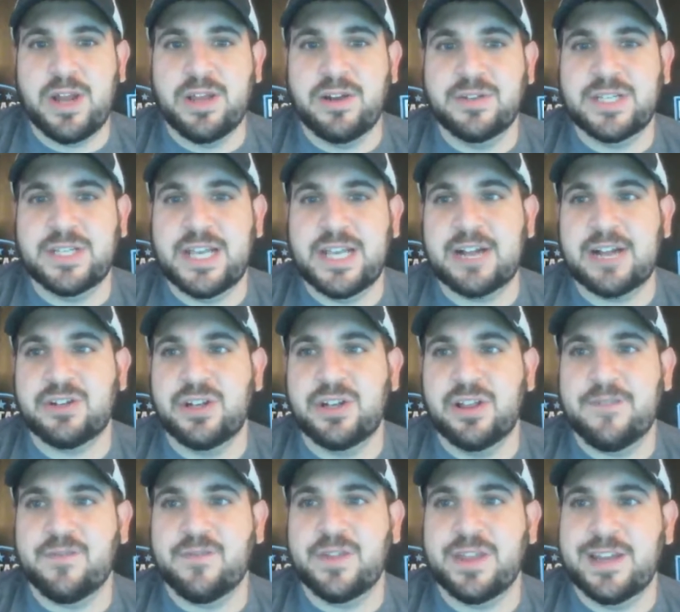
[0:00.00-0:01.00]
of those he actually
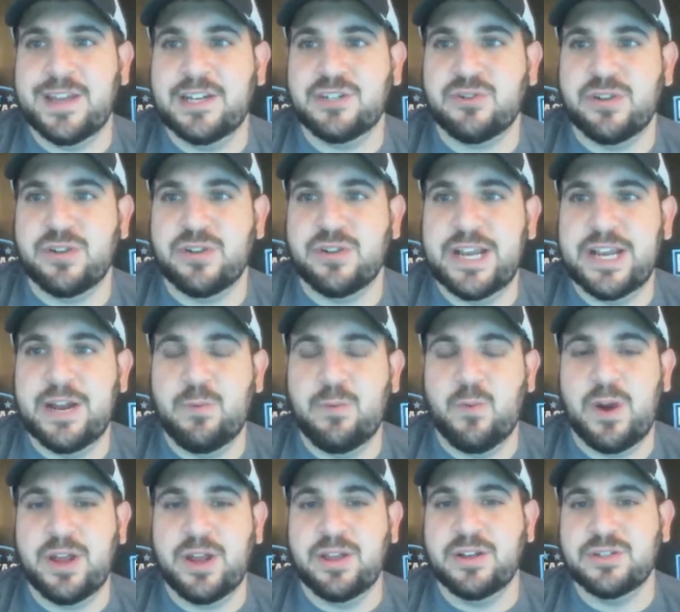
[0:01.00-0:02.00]
left with injury, and
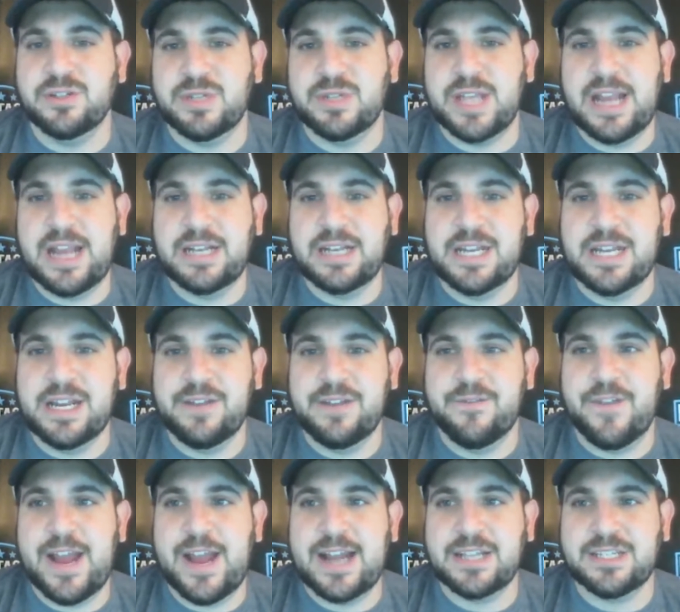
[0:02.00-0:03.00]
one of those was
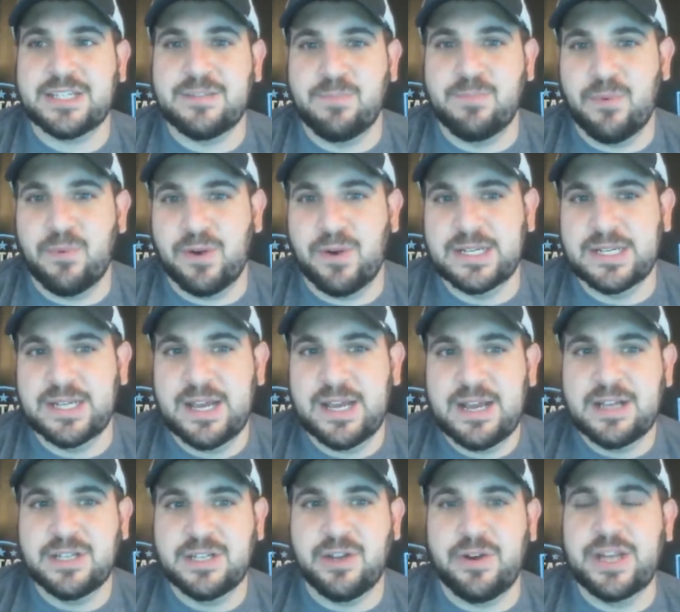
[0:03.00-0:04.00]
18 fantasy points.
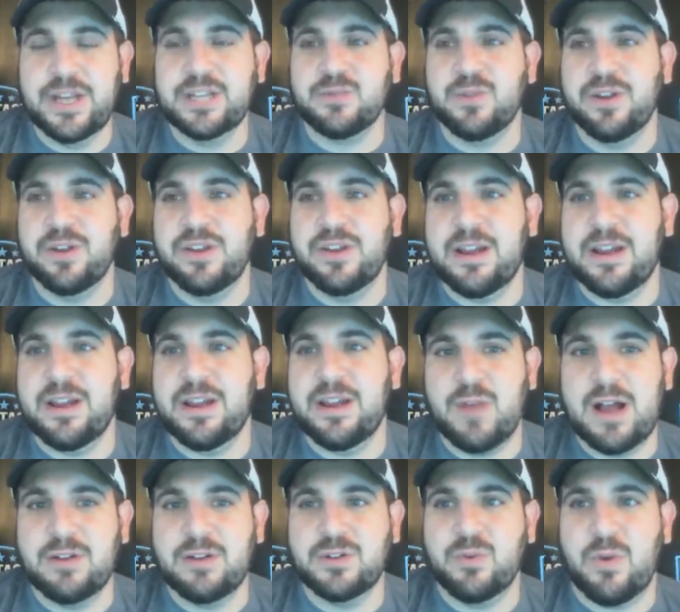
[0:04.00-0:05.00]
So he's really
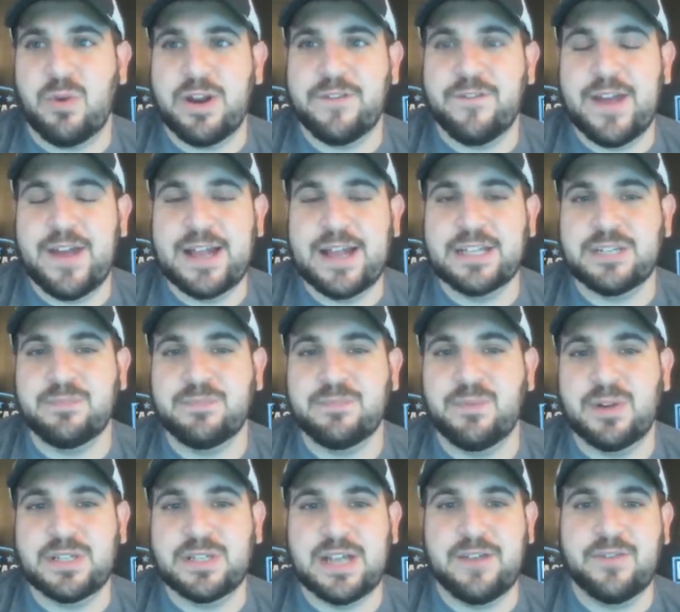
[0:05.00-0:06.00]
around 20 fantasy
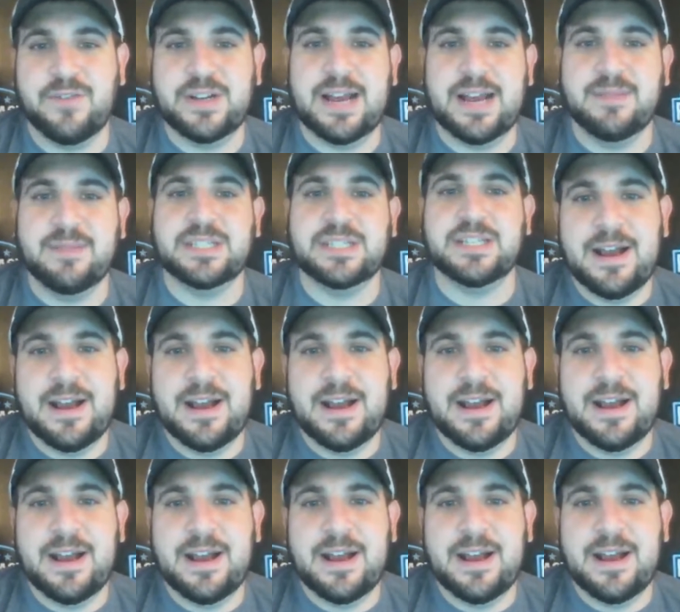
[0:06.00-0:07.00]
points every time he steps
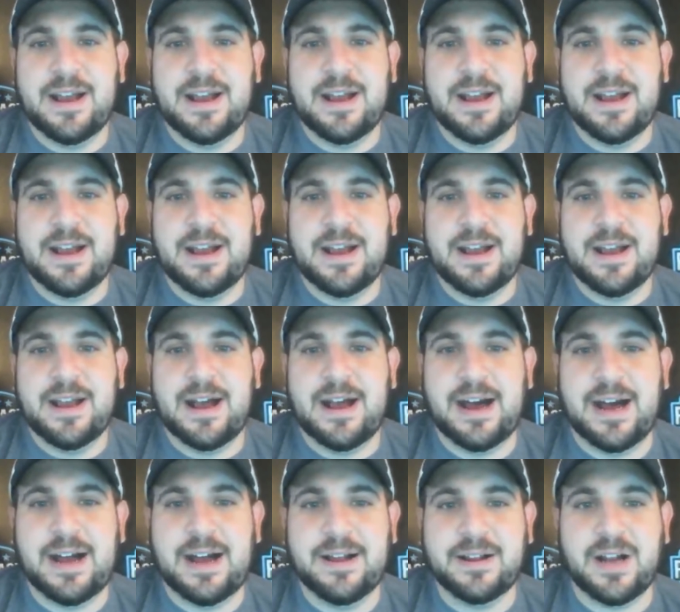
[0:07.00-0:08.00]
out there.
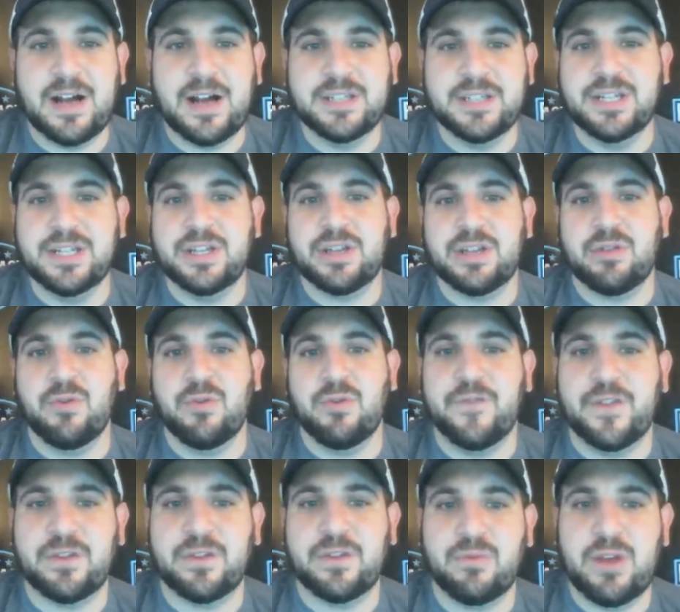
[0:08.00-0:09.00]
Cousins threw
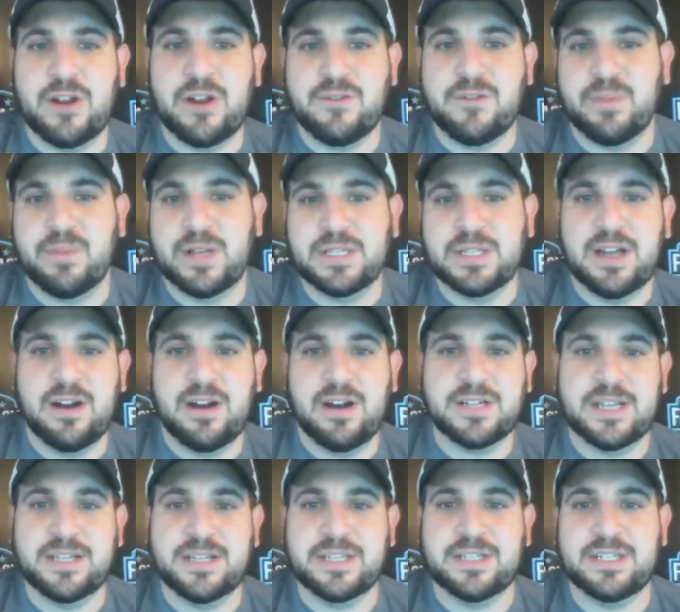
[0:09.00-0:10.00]
for 300 plus
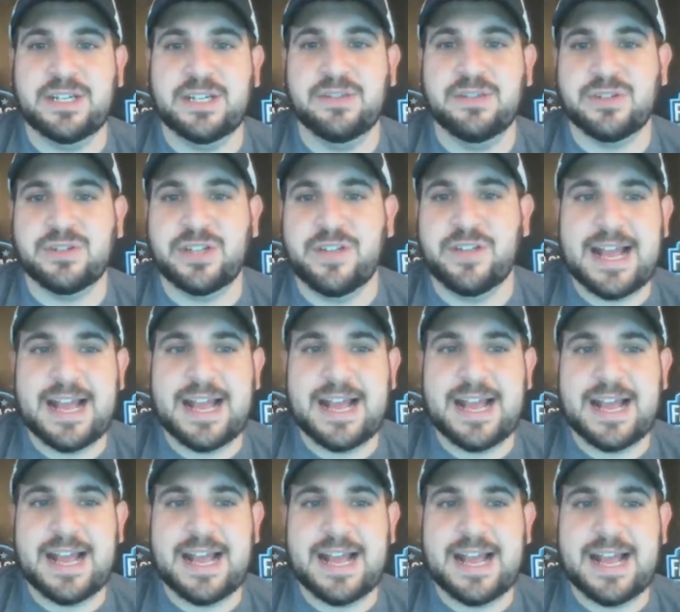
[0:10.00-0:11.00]
yards on the Steelers
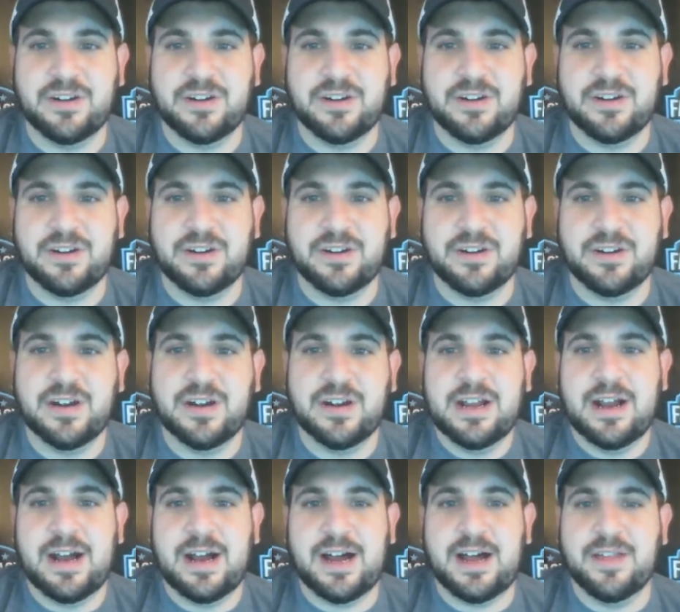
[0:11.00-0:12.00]
defense last year.
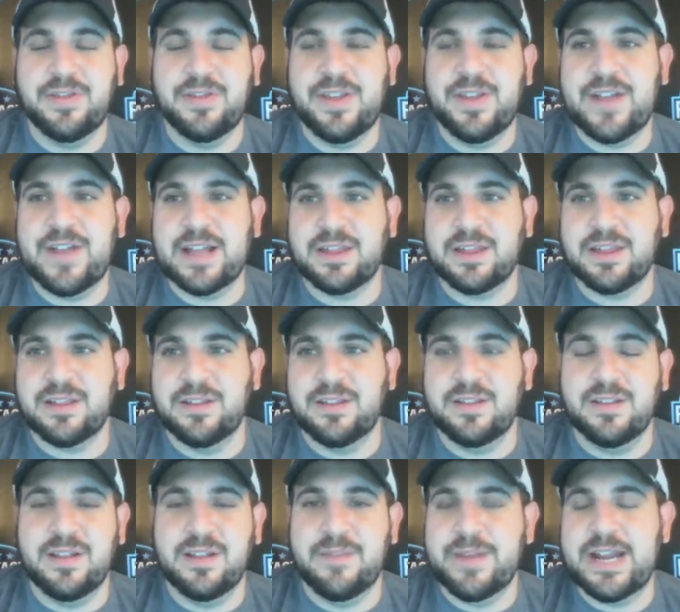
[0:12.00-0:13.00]

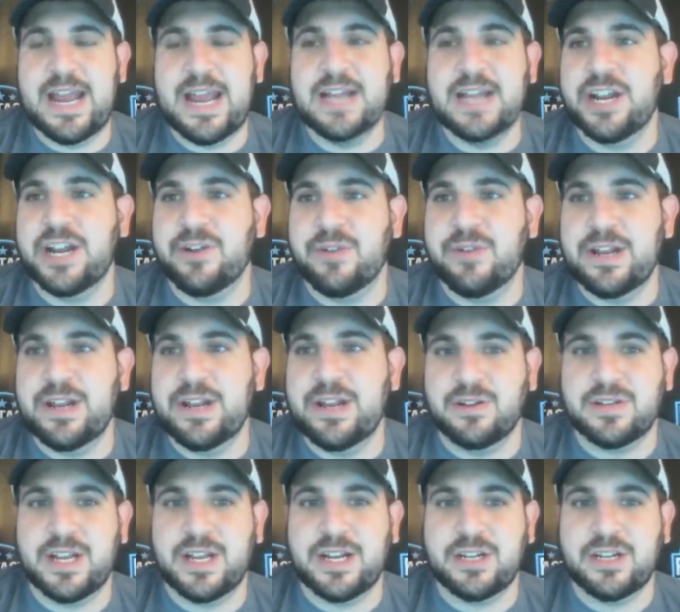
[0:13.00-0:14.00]
A.J. Green
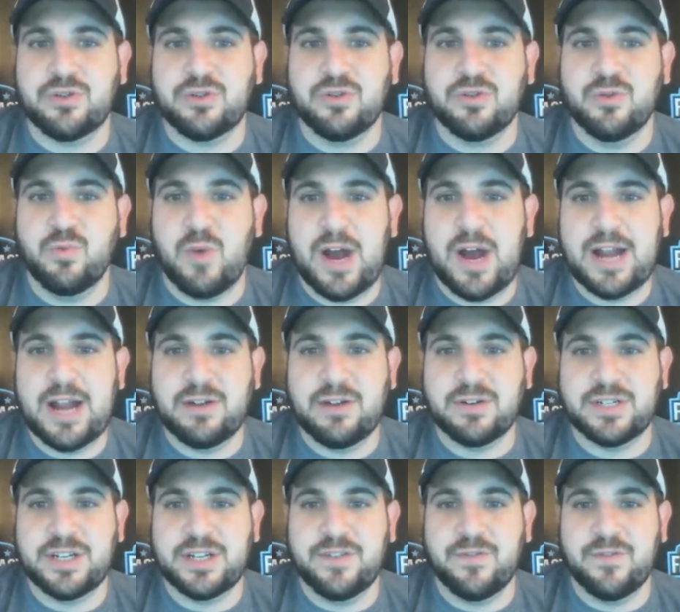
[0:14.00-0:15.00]
looked like a true wide
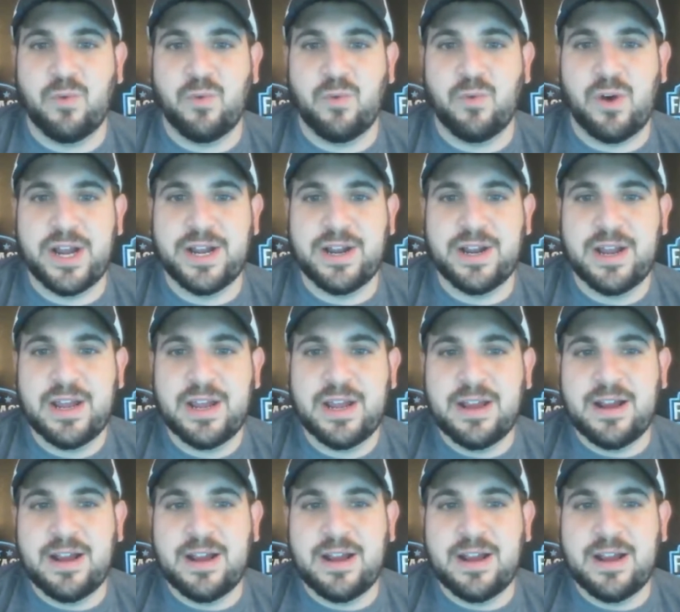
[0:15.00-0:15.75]
receiver one.